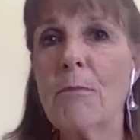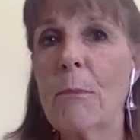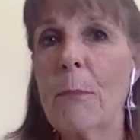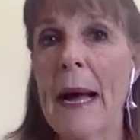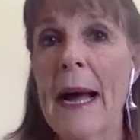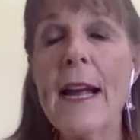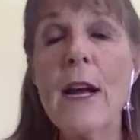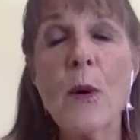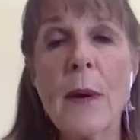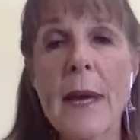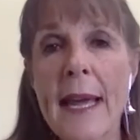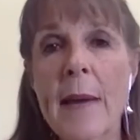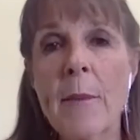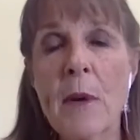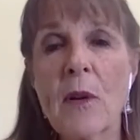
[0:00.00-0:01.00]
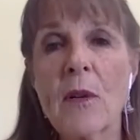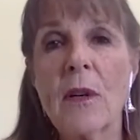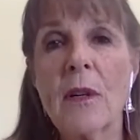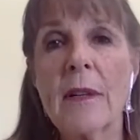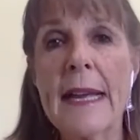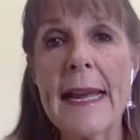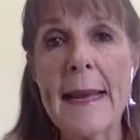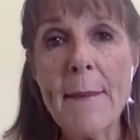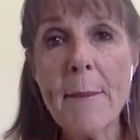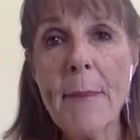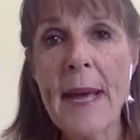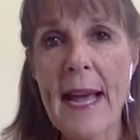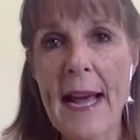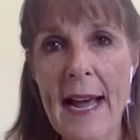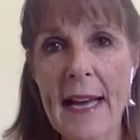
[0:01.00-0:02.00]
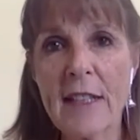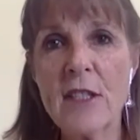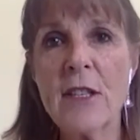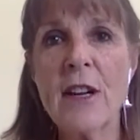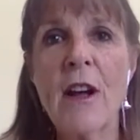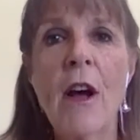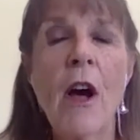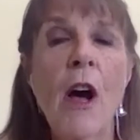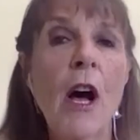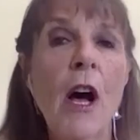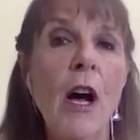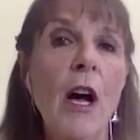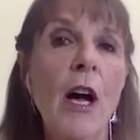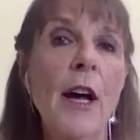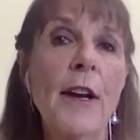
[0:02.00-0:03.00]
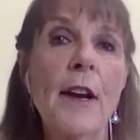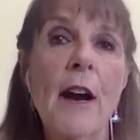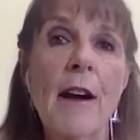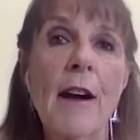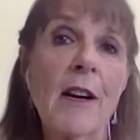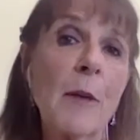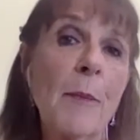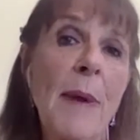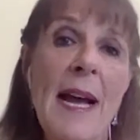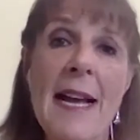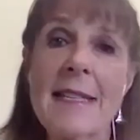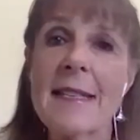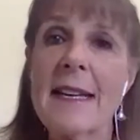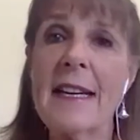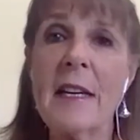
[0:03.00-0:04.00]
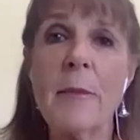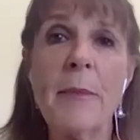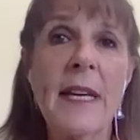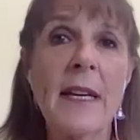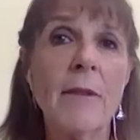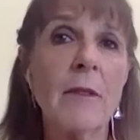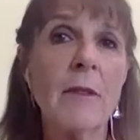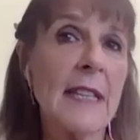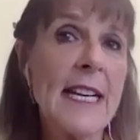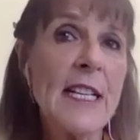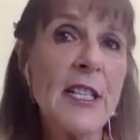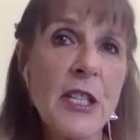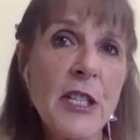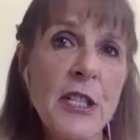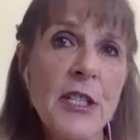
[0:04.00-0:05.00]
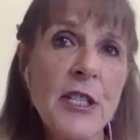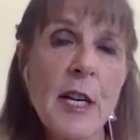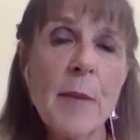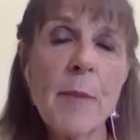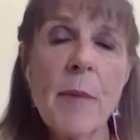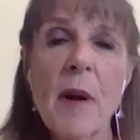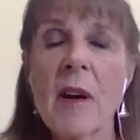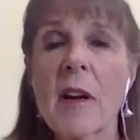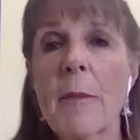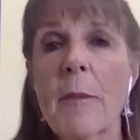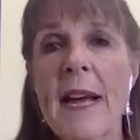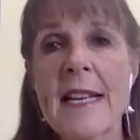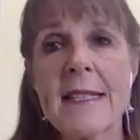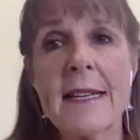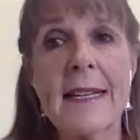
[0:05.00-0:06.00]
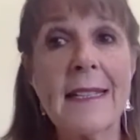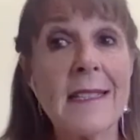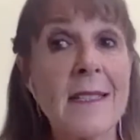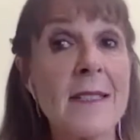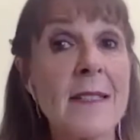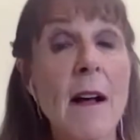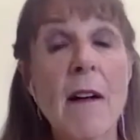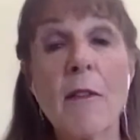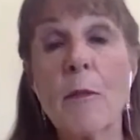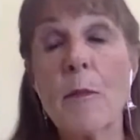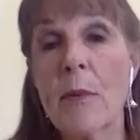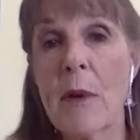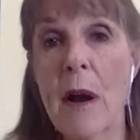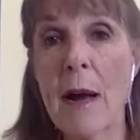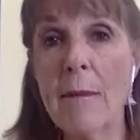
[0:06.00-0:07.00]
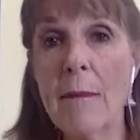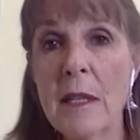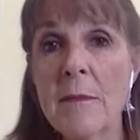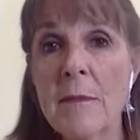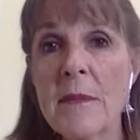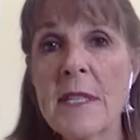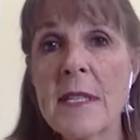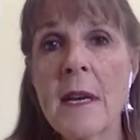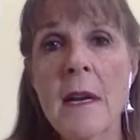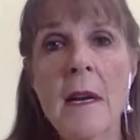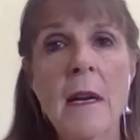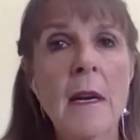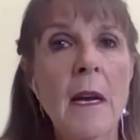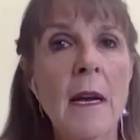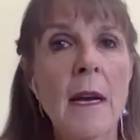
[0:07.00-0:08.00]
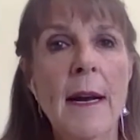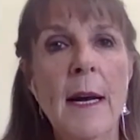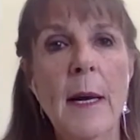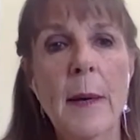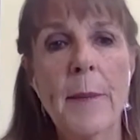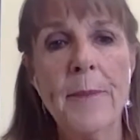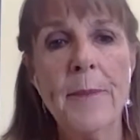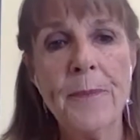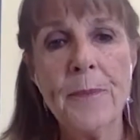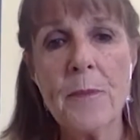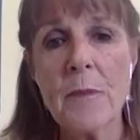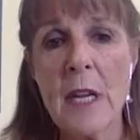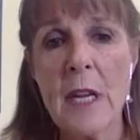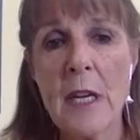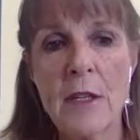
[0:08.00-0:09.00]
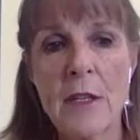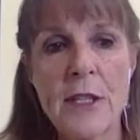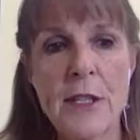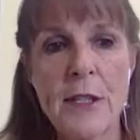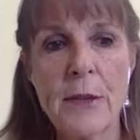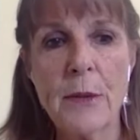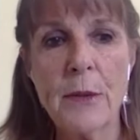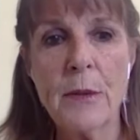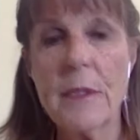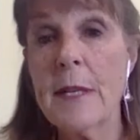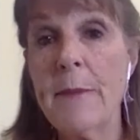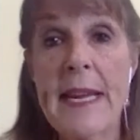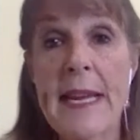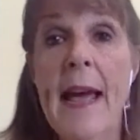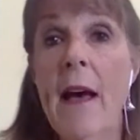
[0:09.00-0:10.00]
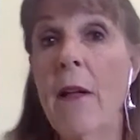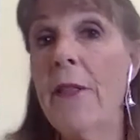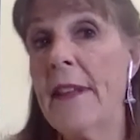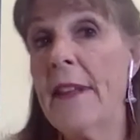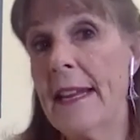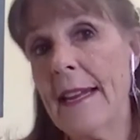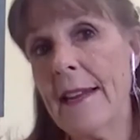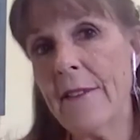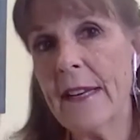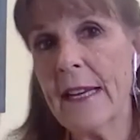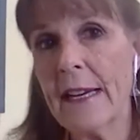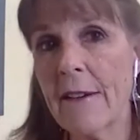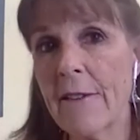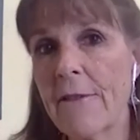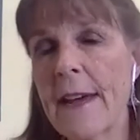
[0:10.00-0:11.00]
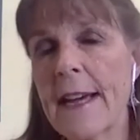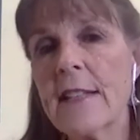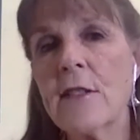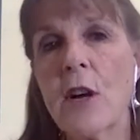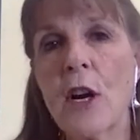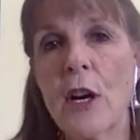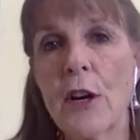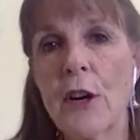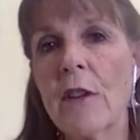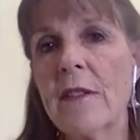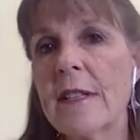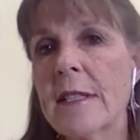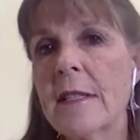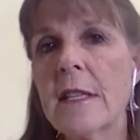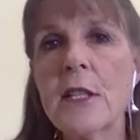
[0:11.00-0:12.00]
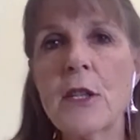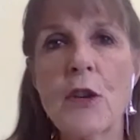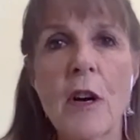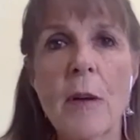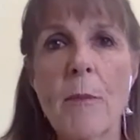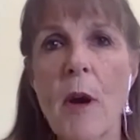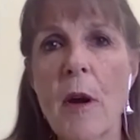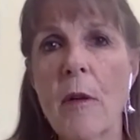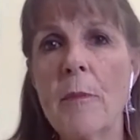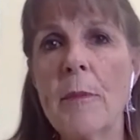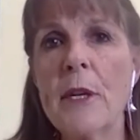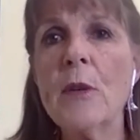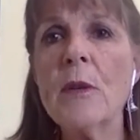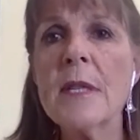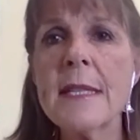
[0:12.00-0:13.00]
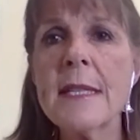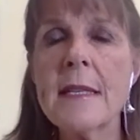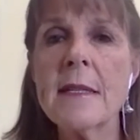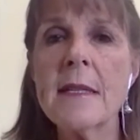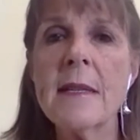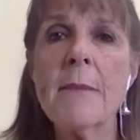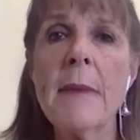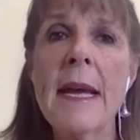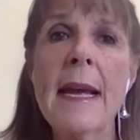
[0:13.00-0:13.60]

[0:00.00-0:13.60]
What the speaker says: biochemical impact on our capacity to be in relationship, our capacity to solve problems, to be healthy even. It affects our nervous system, our immune system,